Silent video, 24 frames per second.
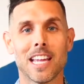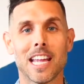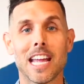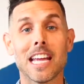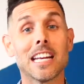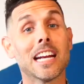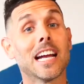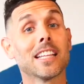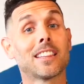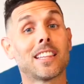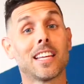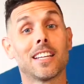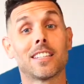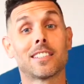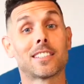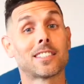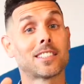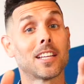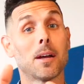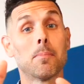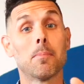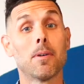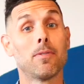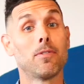And I think
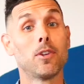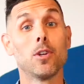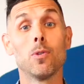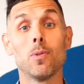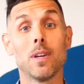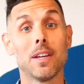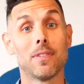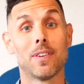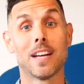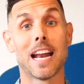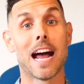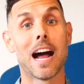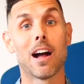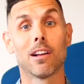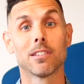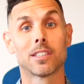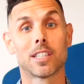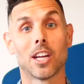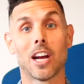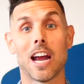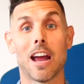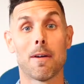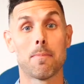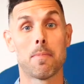some of you even out
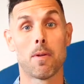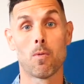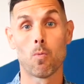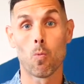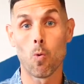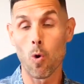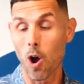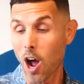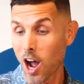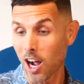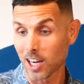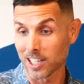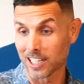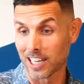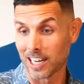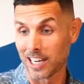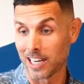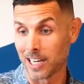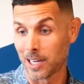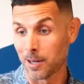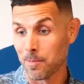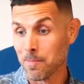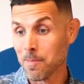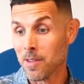there have been
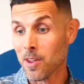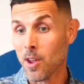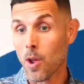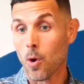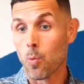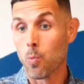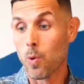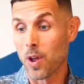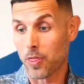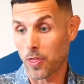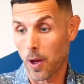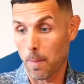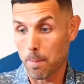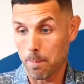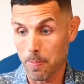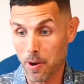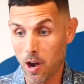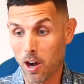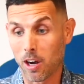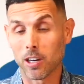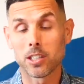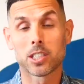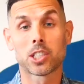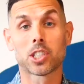walking with a
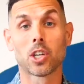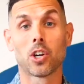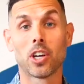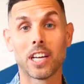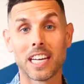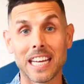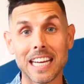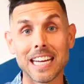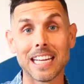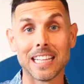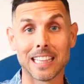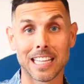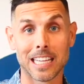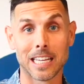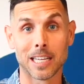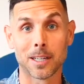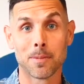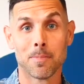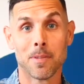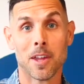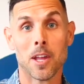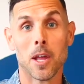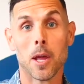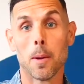partial healing
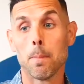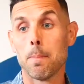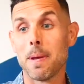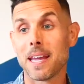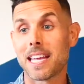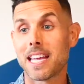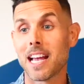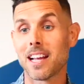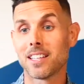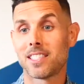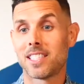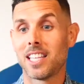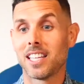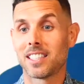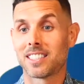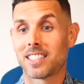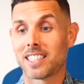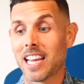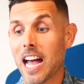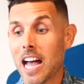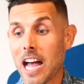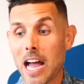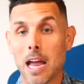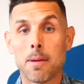because the
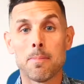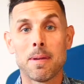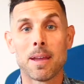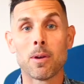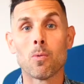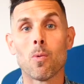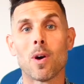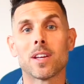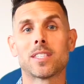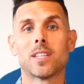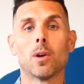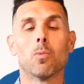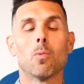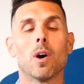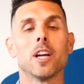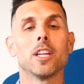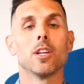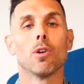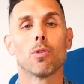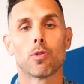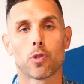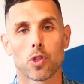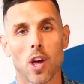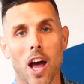timing wasn't what
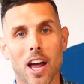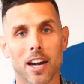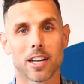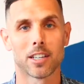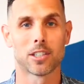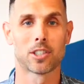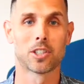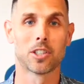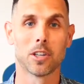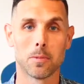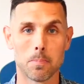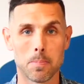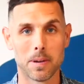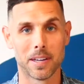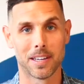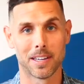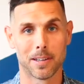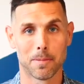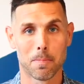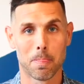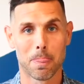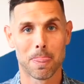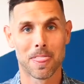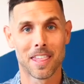you thought it should
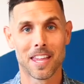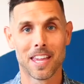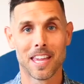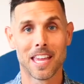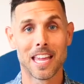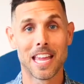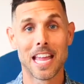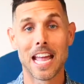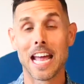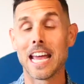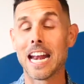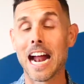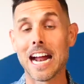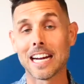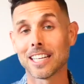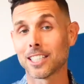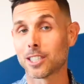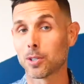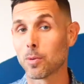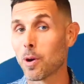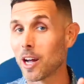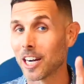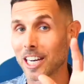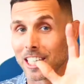be. And I
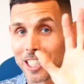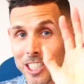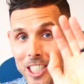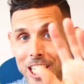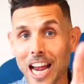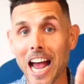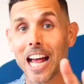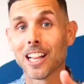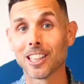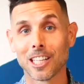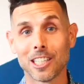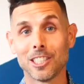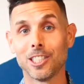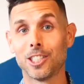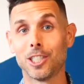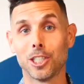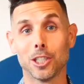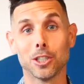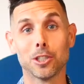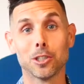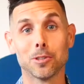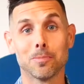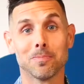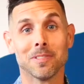just want to challenge
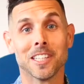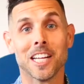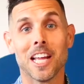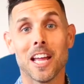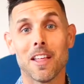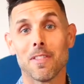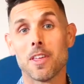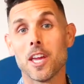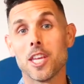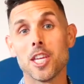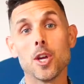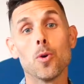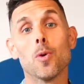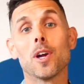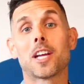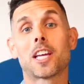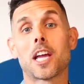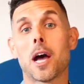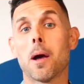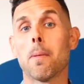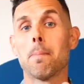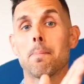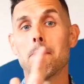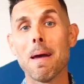you that you would
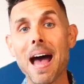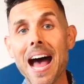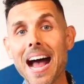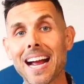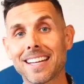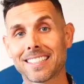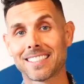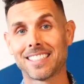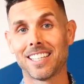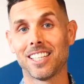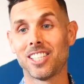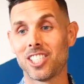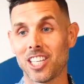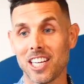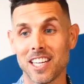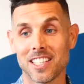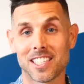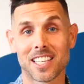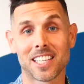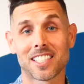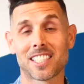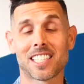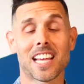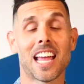come back to
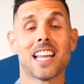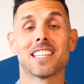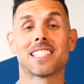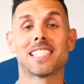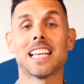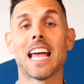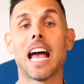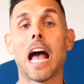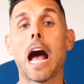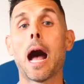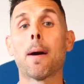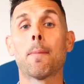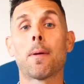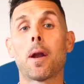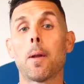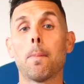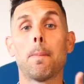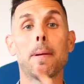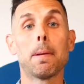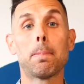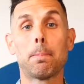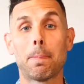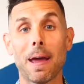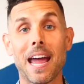Jesus and say, I'm going to
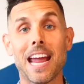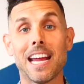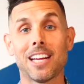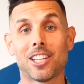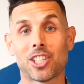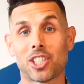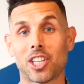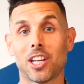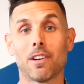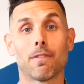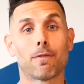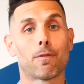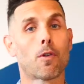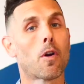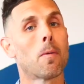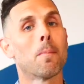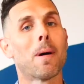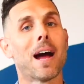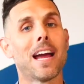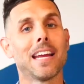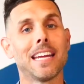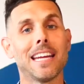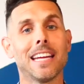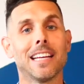be patient for
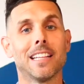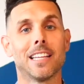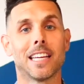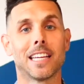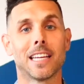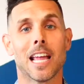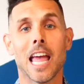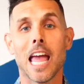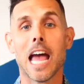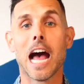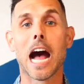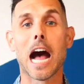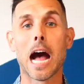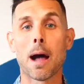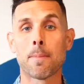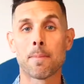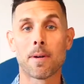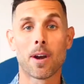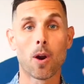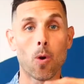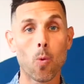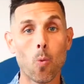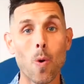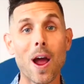my healing. I'm
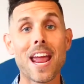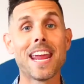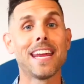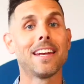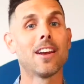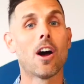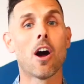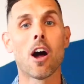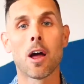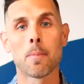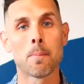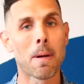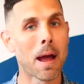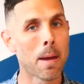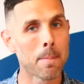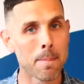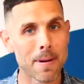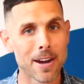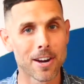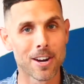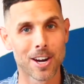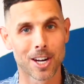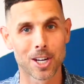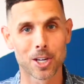going to wait on my
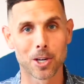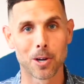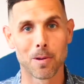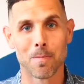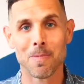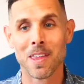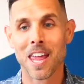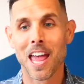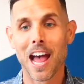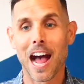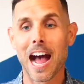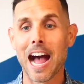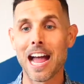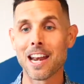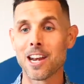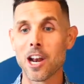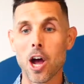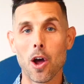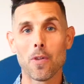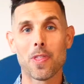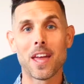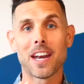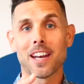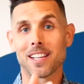miracle. I
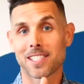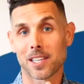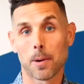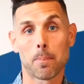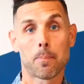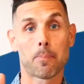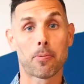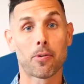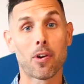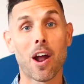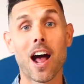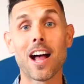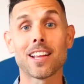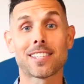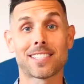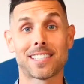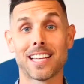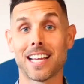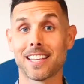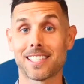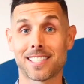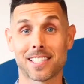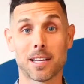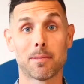know that it's a
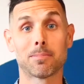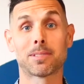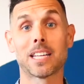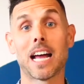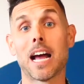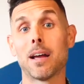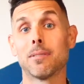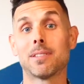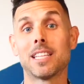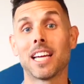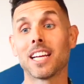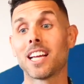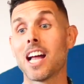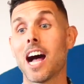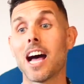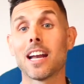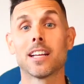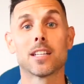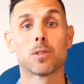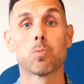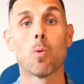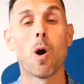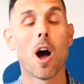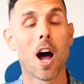process sometimes that God
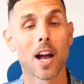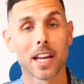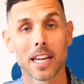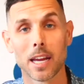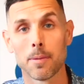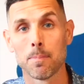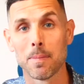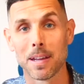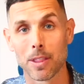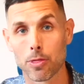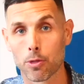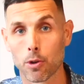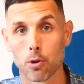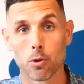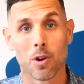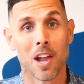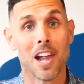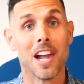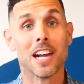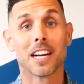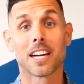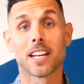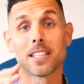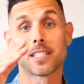is walking me through
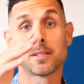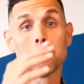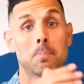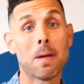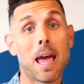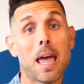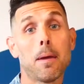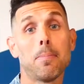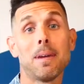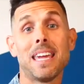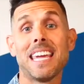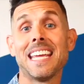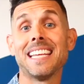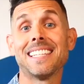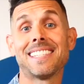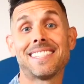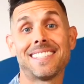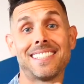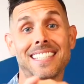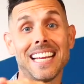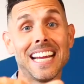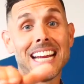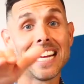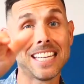because maybe he's
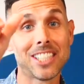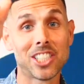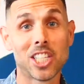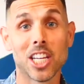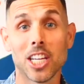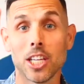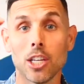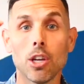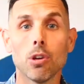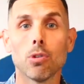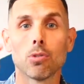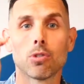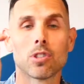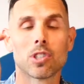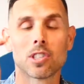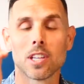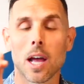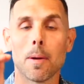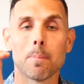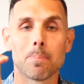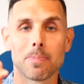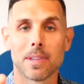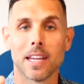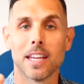teaching you
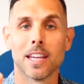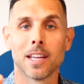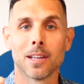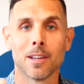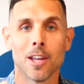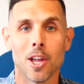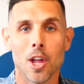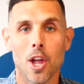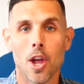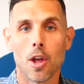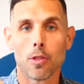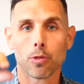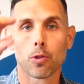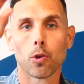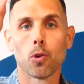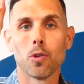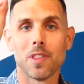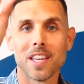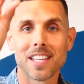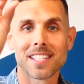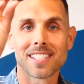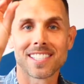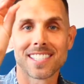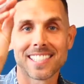something through
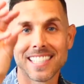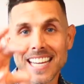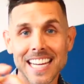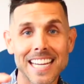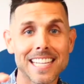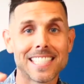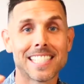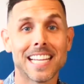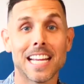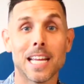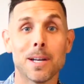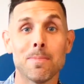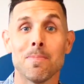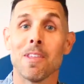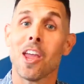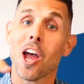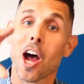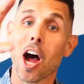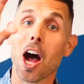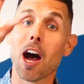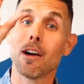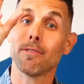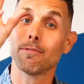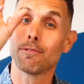this season
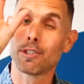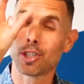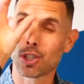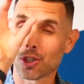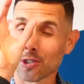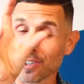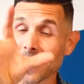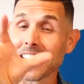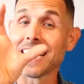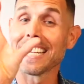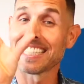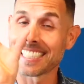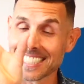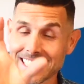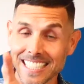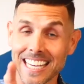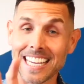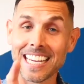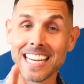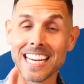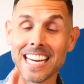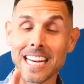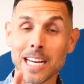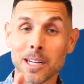of tree
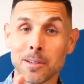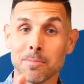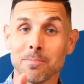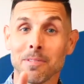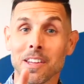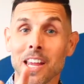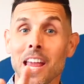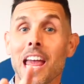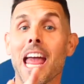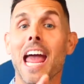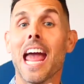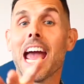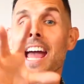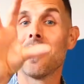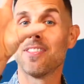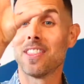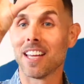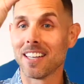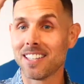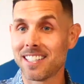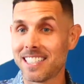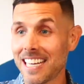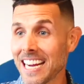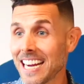seeing, and
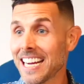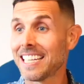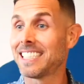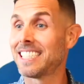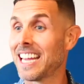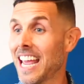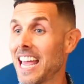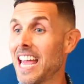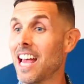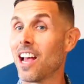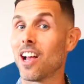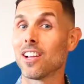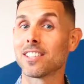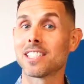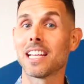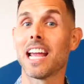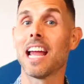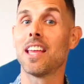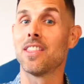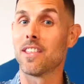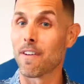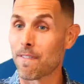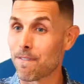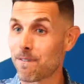the details
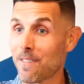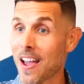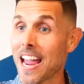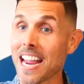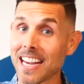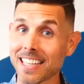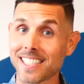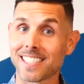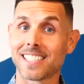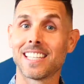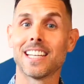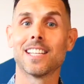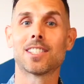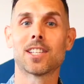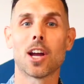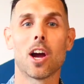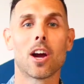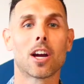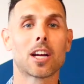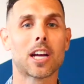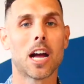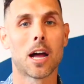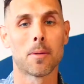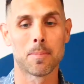and the faces
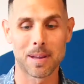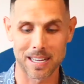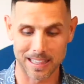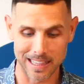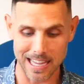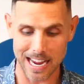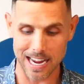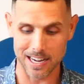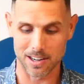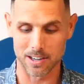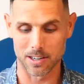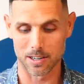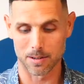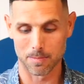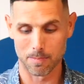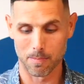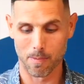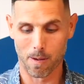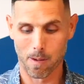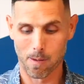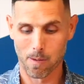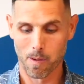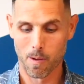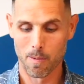are coming later.
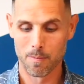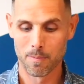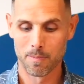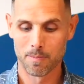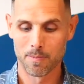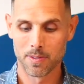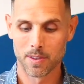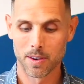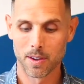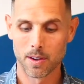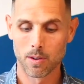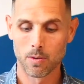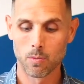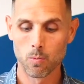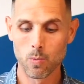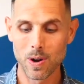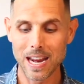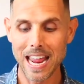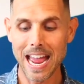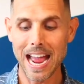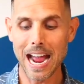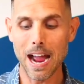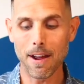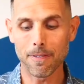
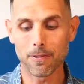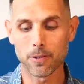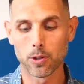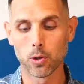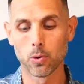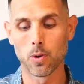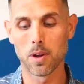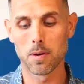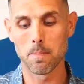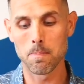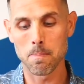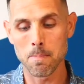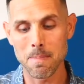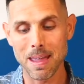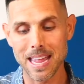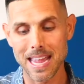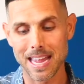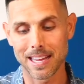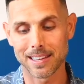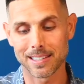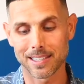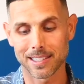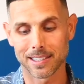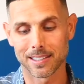We have to
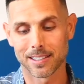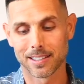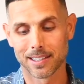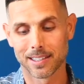admit